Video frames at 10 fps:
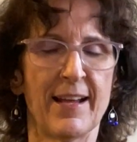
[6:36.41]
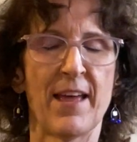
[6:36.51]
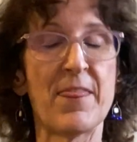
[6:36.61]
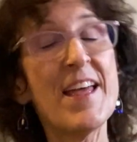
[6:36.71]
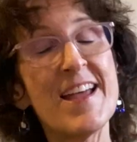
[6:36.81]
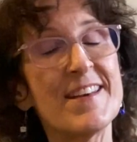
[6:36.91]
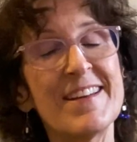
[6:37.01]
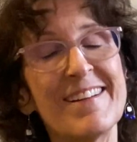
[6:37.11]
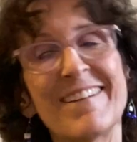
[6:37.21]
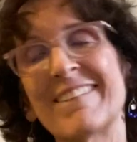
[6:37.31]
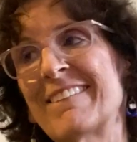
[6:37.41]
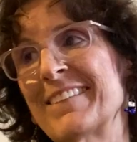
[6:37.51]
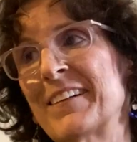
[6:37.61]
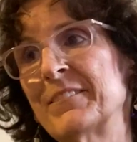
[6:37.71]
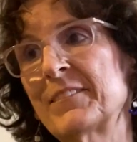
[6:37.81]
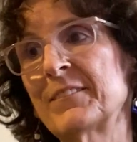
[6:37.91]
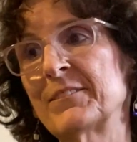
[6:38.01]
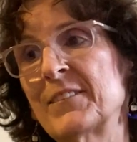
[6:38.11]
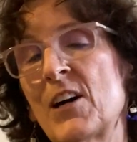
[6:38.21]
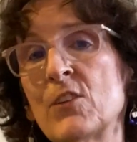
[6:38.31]
And then
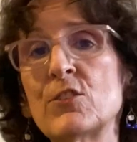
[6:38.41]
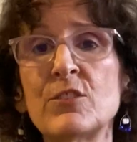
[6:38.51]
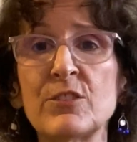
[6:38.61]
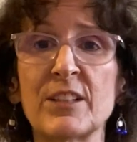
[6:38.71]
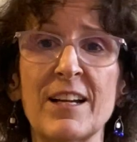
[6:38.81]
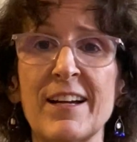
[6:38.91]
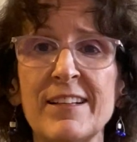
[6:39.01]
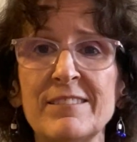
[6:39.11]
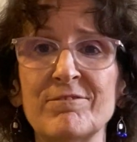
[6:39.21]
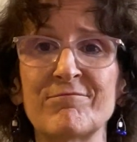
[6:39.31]
Uncle and I,